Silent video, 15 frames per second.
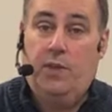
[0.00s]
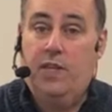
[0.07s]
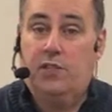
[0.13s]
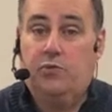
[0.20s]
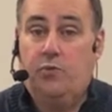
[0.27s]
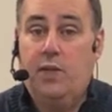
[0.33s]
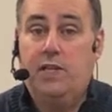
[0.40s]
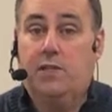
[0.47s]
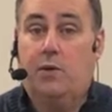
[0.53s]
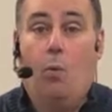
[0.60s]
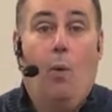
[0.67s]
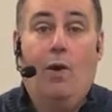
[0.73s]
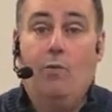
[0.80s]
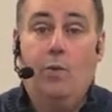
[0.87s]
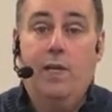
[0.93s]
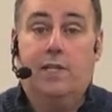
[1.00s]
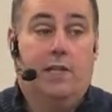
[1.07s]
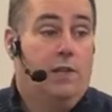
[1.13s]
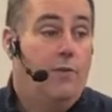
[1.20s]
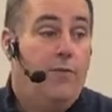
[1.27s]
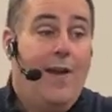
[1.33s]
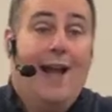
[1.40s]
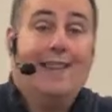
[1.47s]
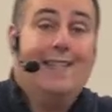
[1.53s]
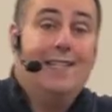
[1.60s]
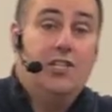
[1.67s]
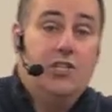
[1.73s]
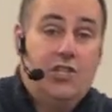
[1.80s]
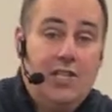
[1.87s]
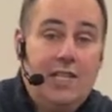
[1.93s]
this reason. What reason? The fact
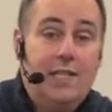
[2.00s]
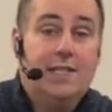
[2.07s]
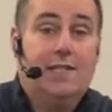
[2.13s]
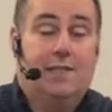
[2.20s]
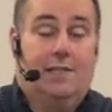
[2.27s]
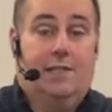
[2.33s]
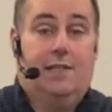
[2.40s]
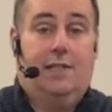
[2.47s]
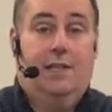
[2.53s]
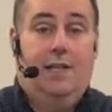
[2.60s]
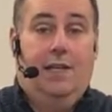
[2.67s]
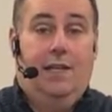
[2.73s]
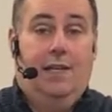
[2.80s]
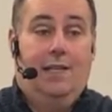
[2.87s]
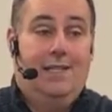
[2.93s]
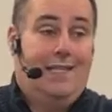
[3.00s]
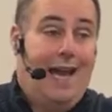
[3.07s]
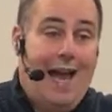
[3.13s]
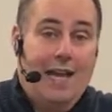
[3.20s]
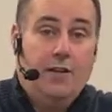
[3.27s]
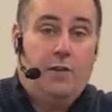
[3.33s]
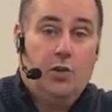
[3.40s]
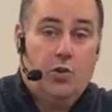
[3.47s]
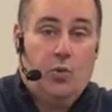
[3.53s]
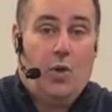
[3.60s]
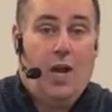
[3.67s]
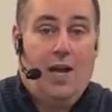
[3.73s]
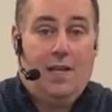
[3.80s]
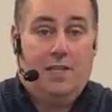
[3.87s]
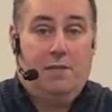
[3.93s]
that Jesus died on the
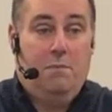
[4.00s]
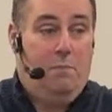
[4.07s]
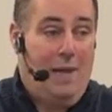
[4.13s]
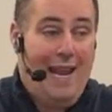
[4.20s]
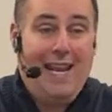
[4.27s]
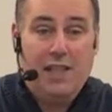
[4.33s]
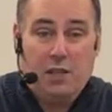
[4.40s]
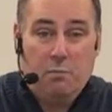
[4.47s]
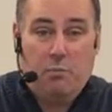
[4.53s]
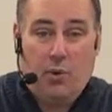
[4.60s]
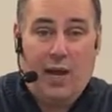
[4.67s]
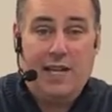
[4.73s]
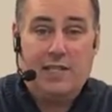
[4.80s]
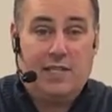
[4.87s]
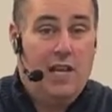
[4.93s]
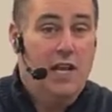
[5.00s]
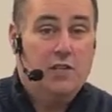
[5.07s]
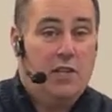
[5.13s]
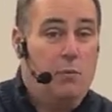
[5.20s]
cross and paid the price so